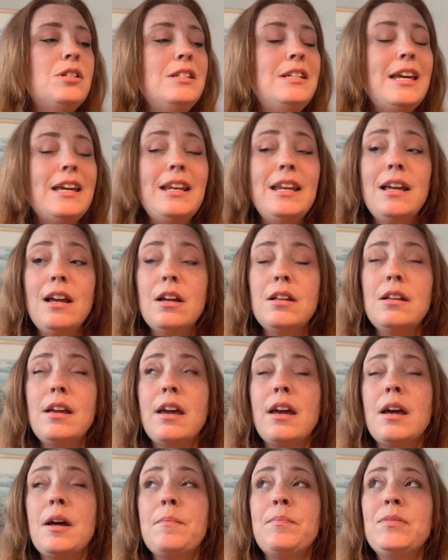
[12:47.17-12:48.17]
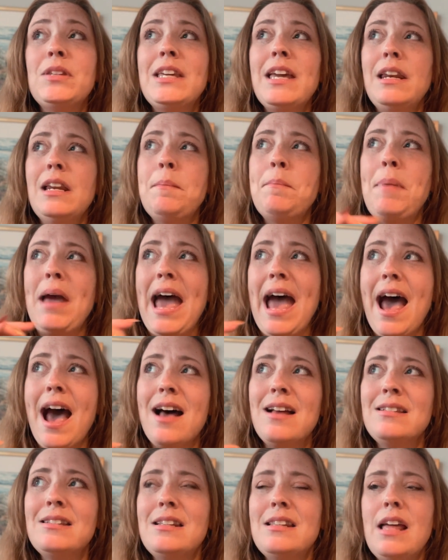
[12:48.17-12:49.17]
getting
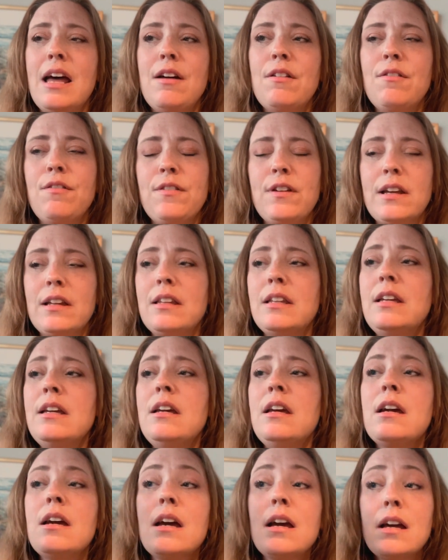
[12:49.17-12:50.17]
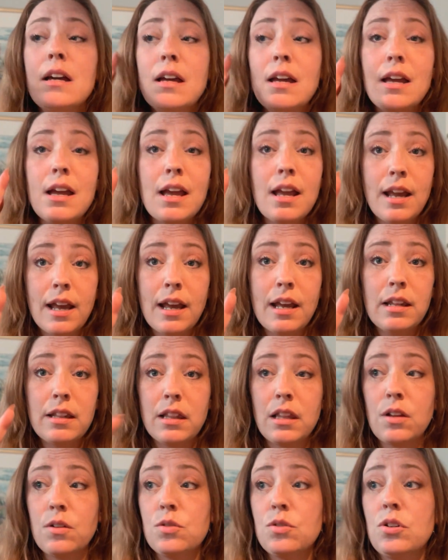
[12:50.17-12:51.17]
past that feeling, hand
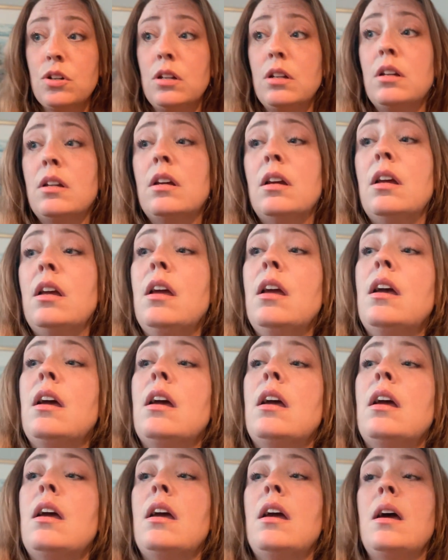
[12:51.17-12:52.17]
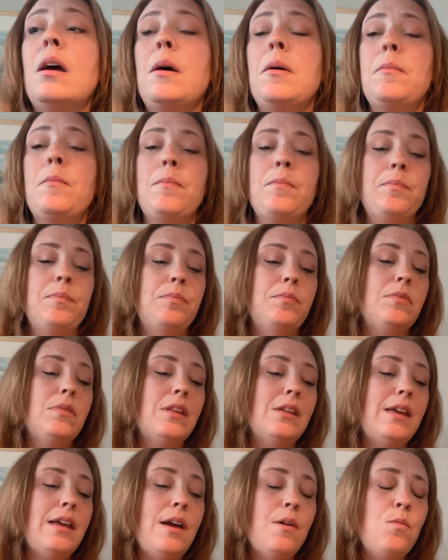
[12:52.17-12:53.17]
lotion. And
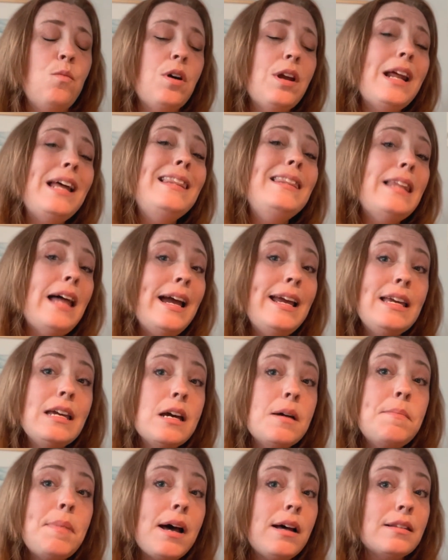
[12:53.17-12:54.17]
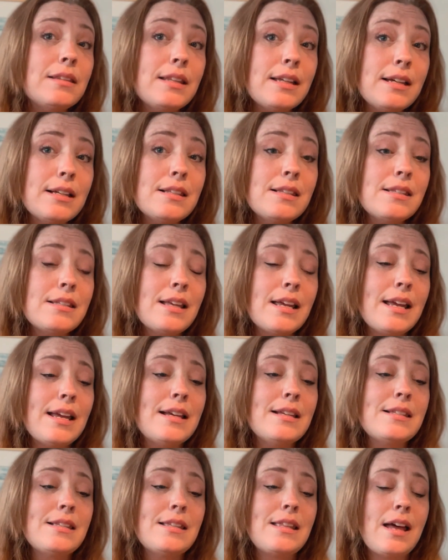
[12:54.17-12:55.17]
what I like about this
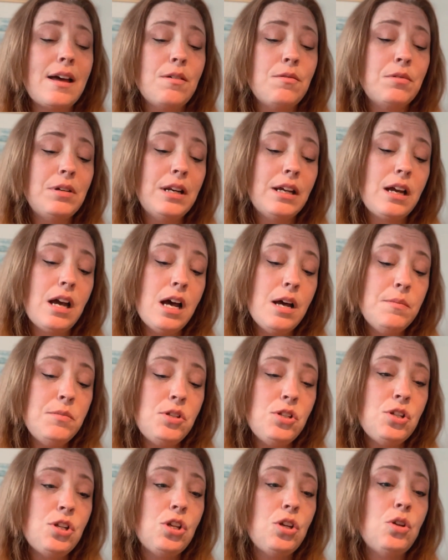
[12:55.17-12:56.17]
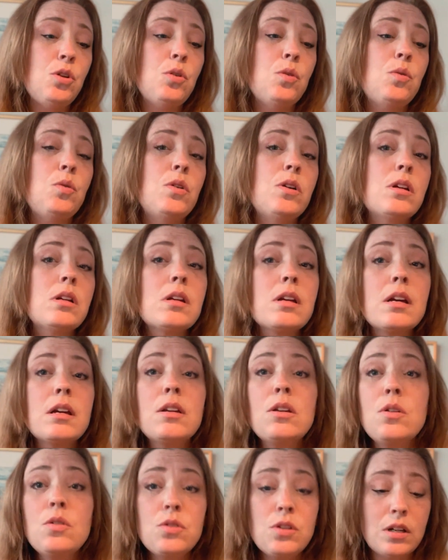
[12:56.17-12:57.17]
is that when it comes to
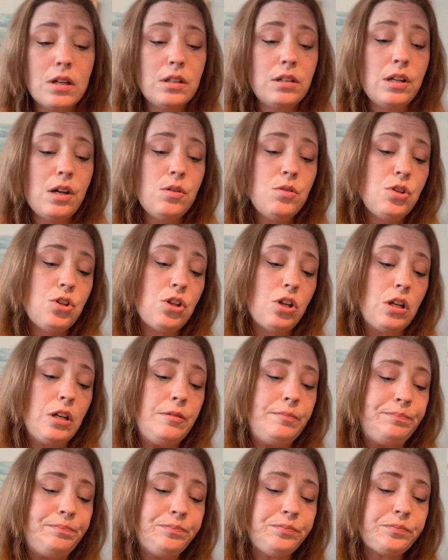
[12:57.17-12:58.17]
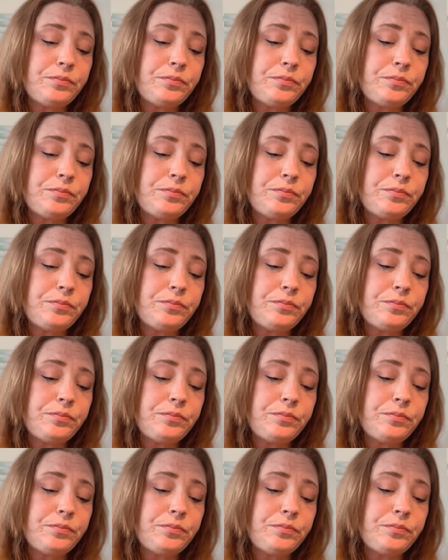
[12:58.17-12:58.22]
using a lotion,